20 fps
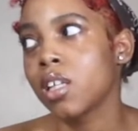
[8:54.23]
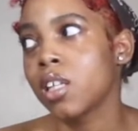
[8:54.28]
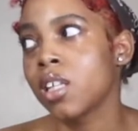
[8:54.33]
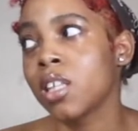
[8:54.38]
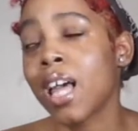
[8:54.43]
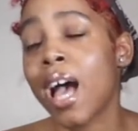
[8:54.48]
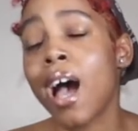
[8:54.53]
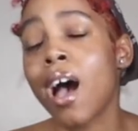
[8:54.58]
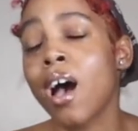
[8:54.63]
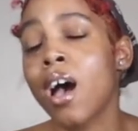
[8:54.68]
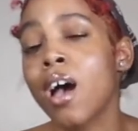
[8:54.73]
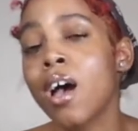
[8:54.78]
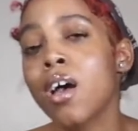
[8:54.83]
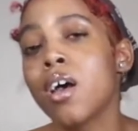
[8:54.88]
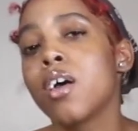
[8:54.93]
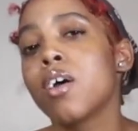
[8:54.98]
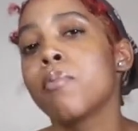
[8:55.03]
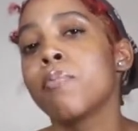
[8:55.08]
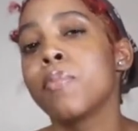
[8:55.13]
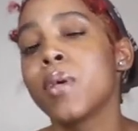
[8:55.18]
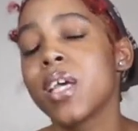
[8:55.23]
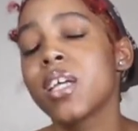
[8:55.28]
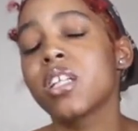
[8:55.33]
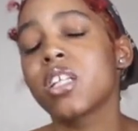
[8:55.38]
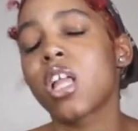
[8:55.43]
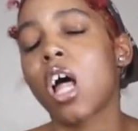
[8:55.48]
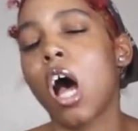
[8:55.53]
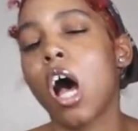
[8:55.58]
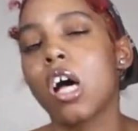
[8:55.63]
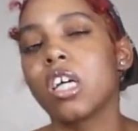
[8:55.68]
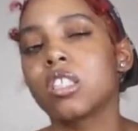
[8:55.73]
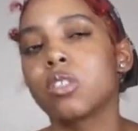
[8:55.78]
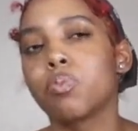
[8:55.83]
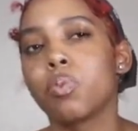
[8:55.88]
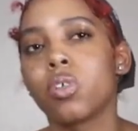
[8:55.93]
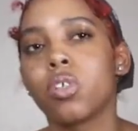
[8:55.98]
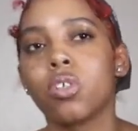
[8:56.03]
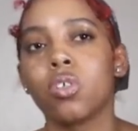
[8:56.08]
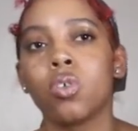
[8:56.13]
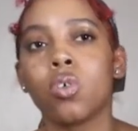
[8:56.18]
that, being in the
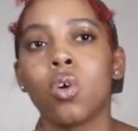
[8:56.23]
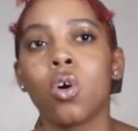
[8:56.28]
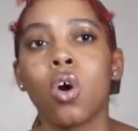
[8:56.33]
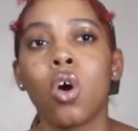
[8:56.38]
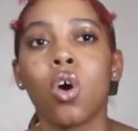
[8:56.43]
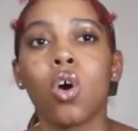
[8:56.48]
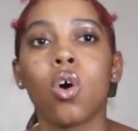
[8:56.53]
hospital